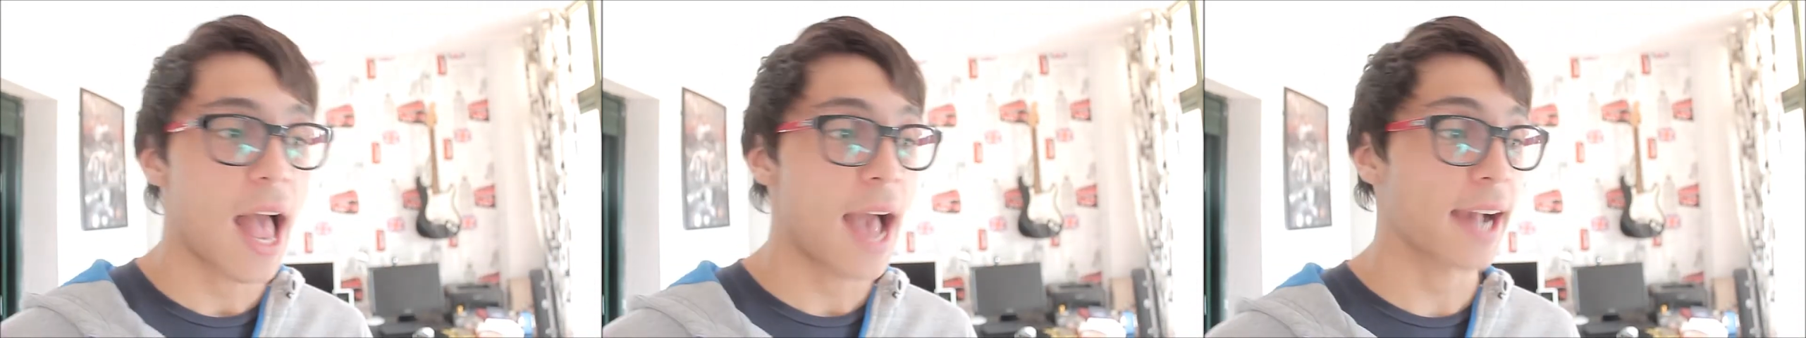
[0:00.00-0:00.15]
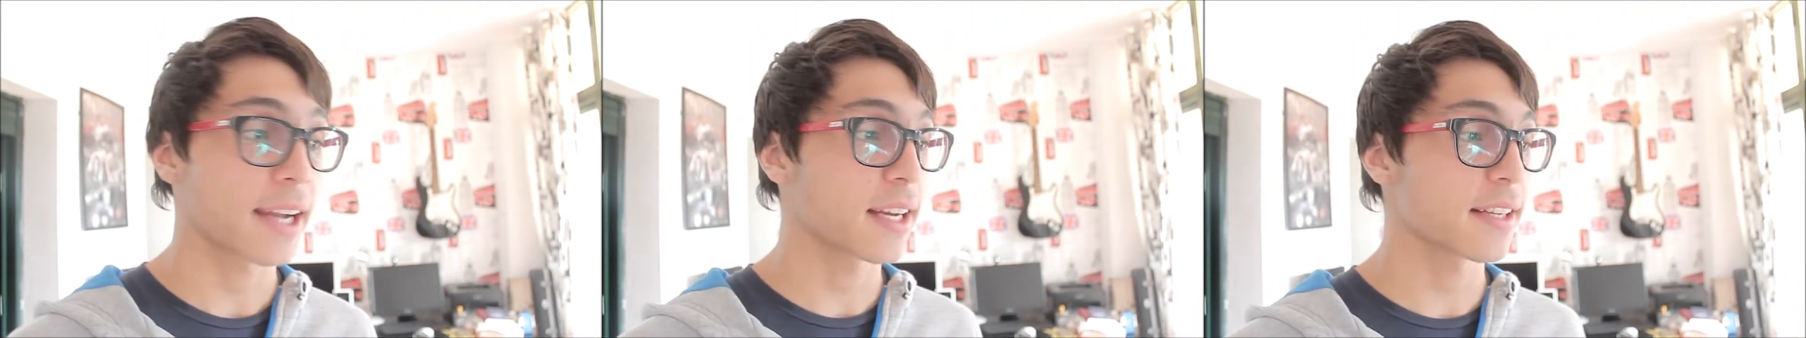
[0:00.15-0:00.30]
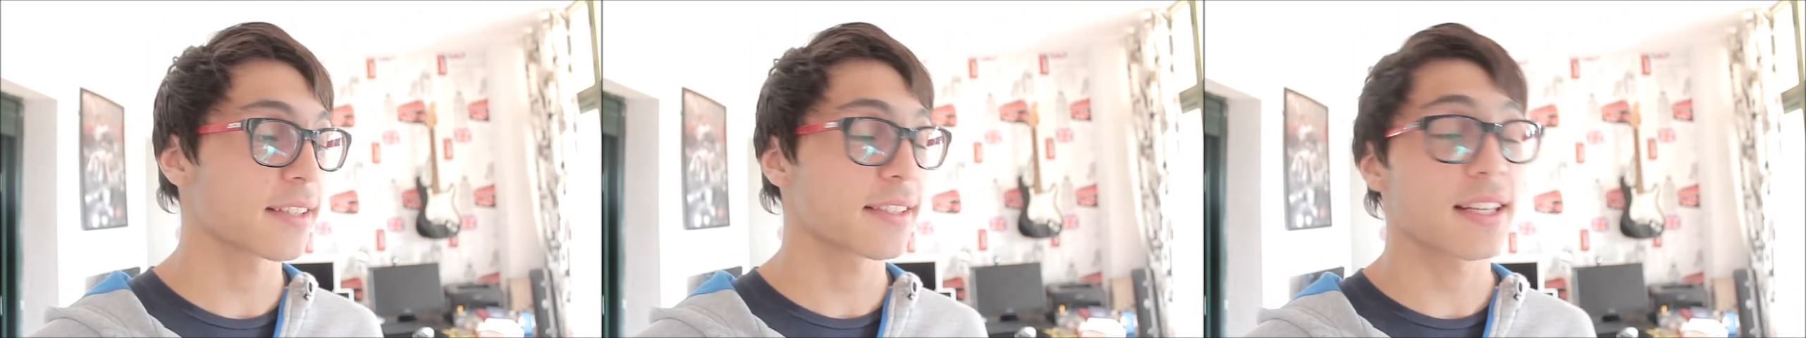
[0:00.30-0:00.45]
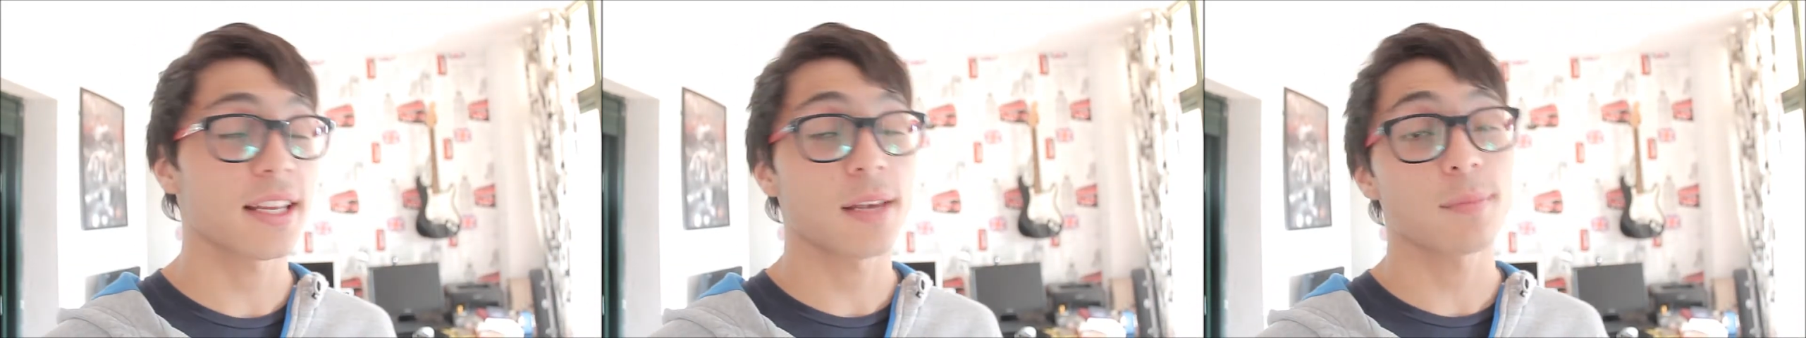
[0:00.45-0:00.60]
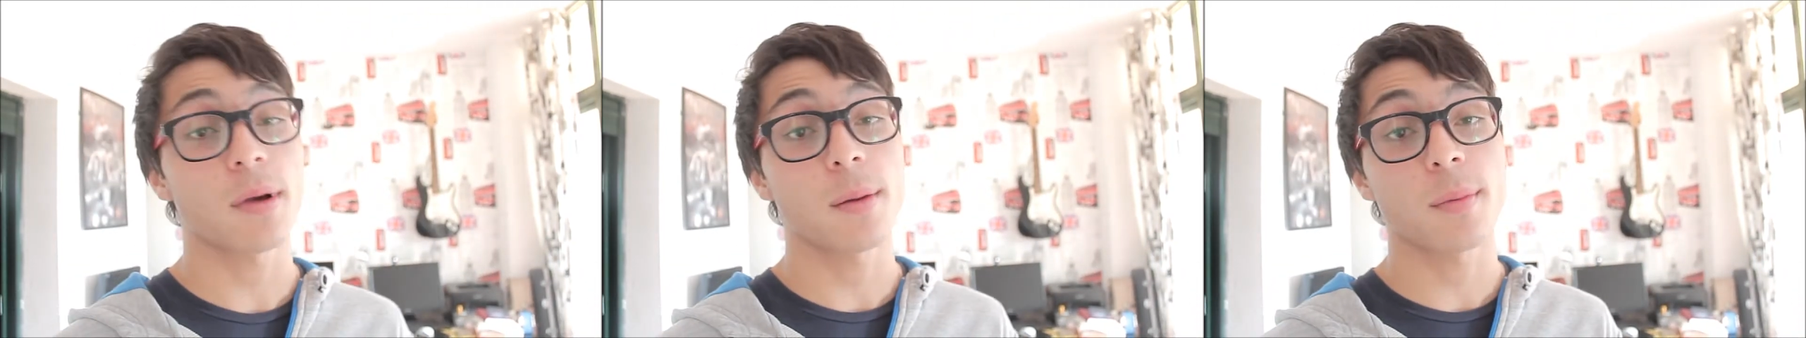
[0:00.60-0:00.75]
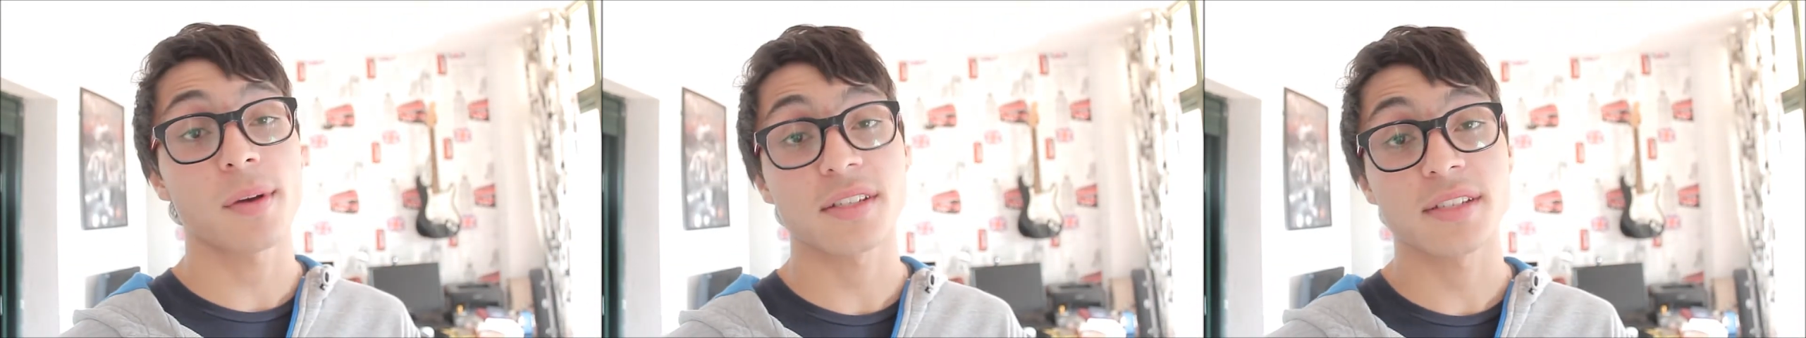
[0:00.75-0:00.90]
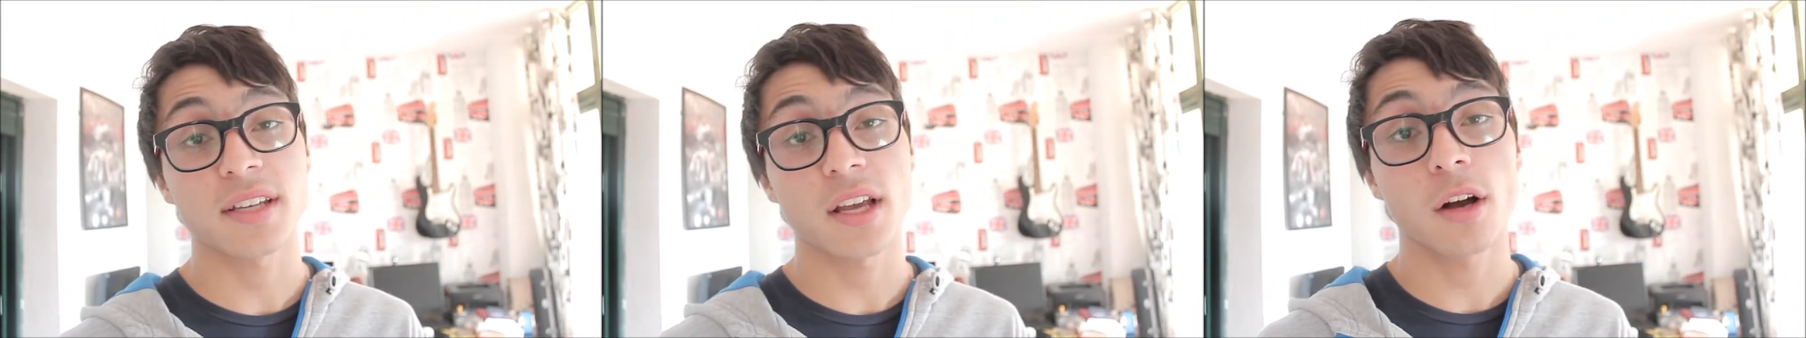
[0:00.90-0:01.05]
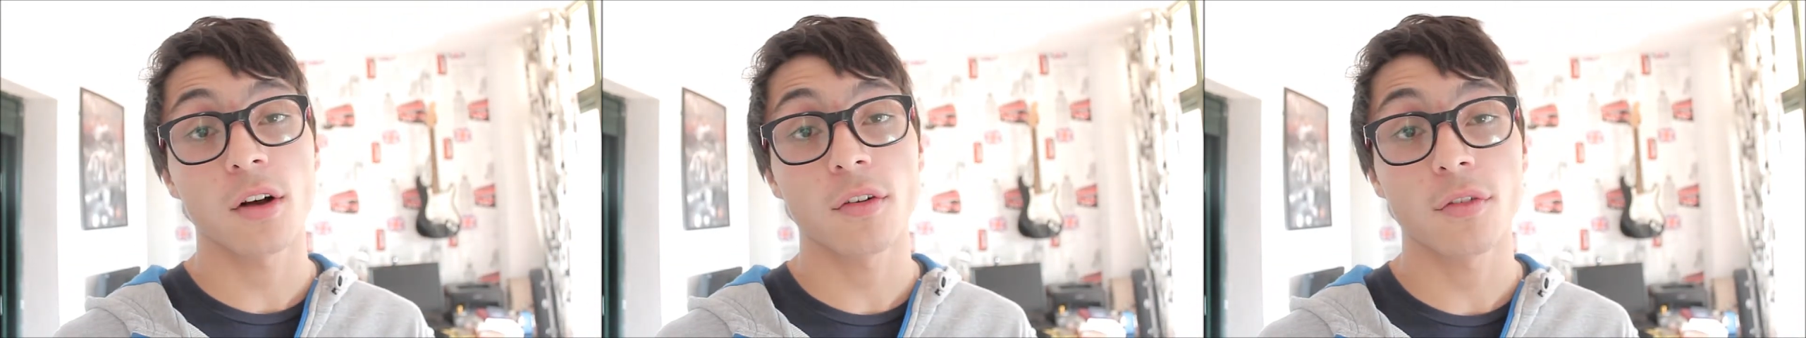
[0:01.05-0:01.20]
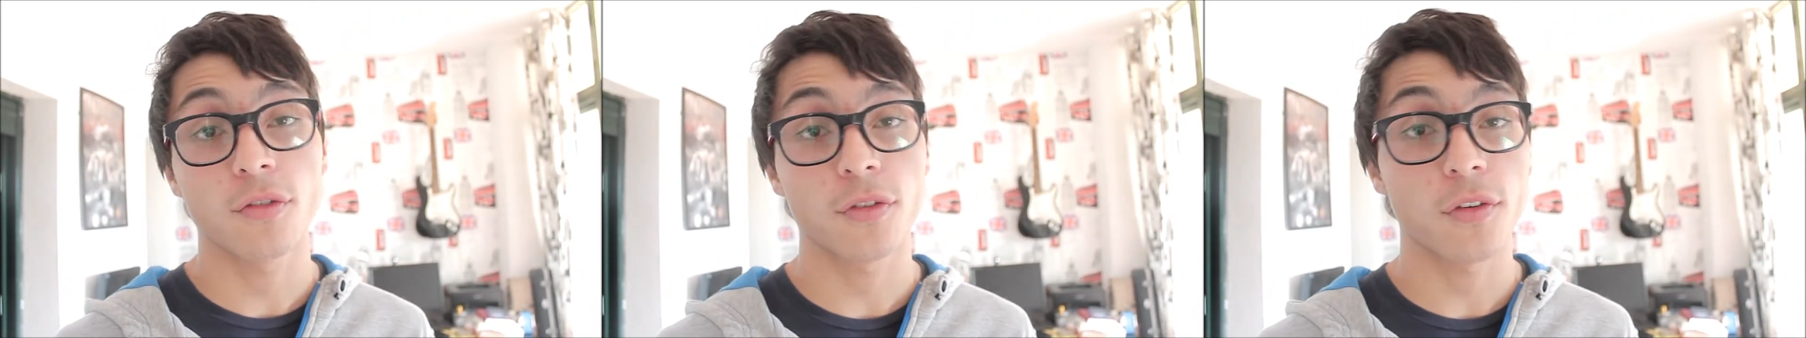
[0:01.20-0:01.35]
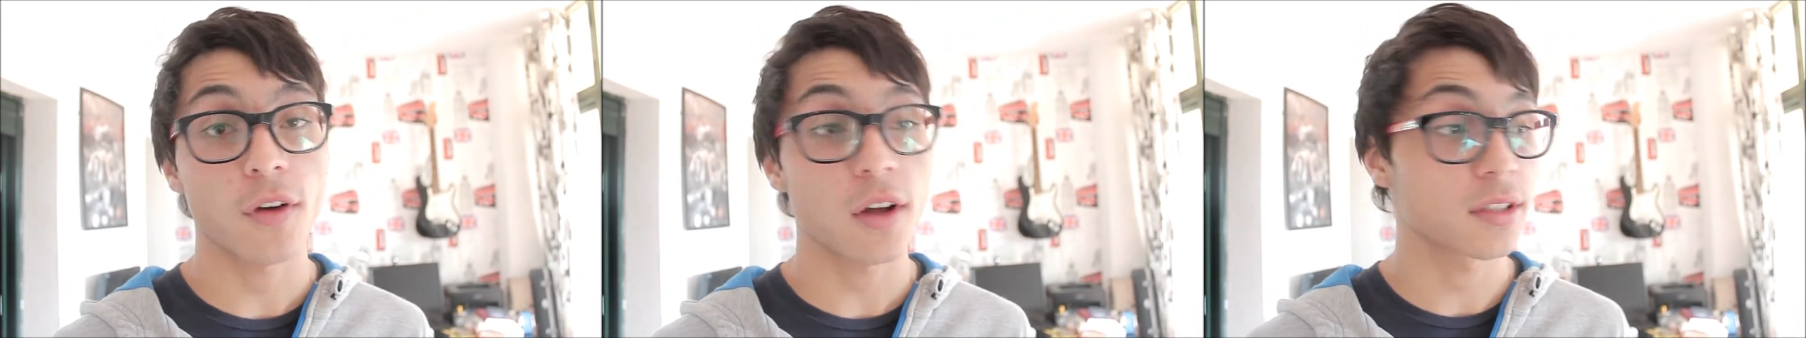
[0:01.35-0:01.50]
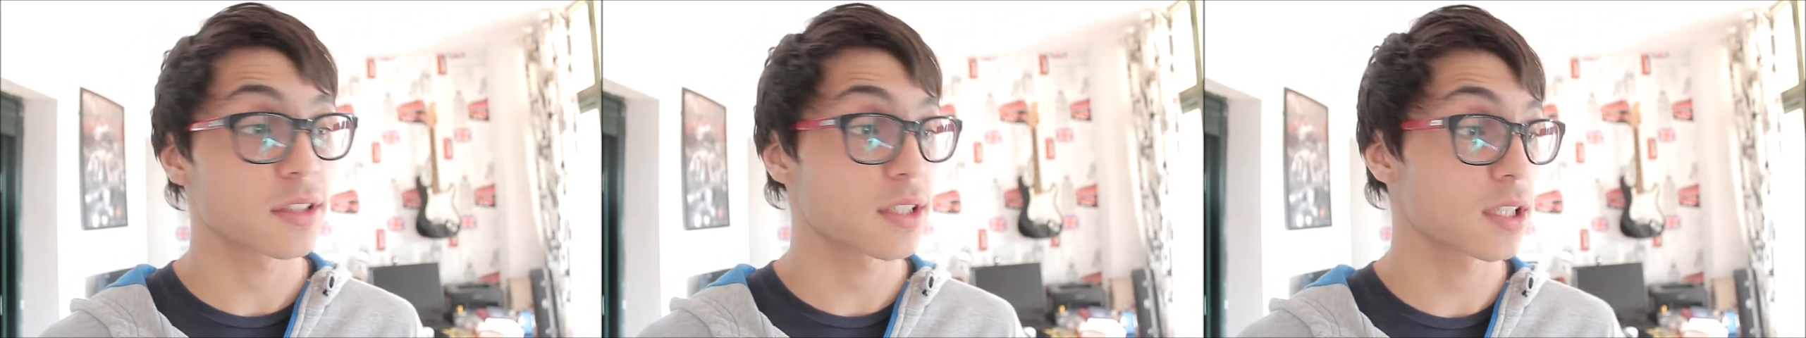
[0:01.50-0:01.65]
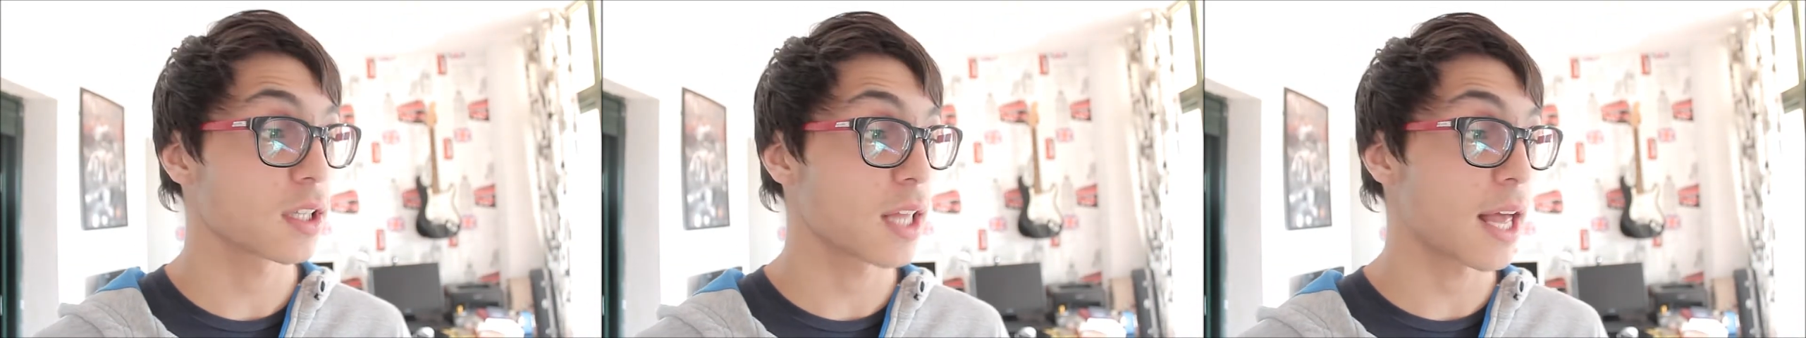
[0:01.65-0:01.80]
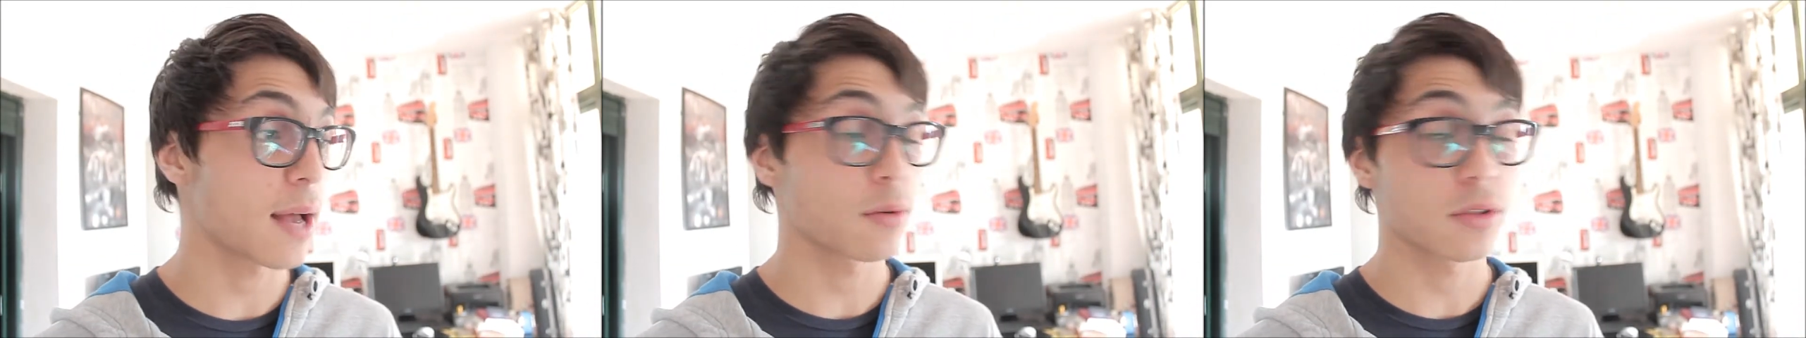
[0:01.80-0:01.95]
I couldn't sleep by myself
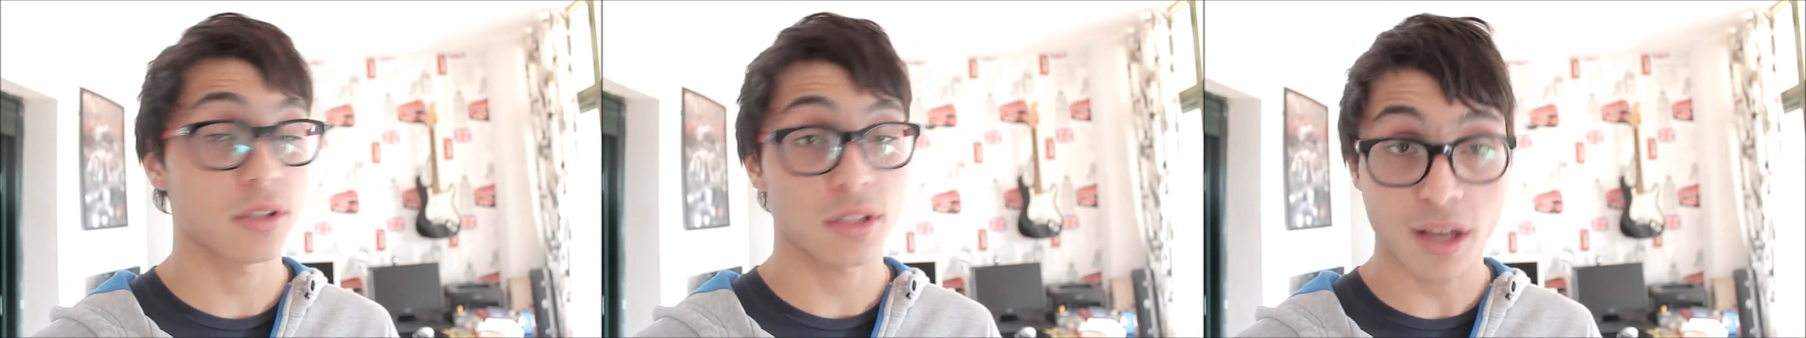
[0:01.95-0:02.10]
until I was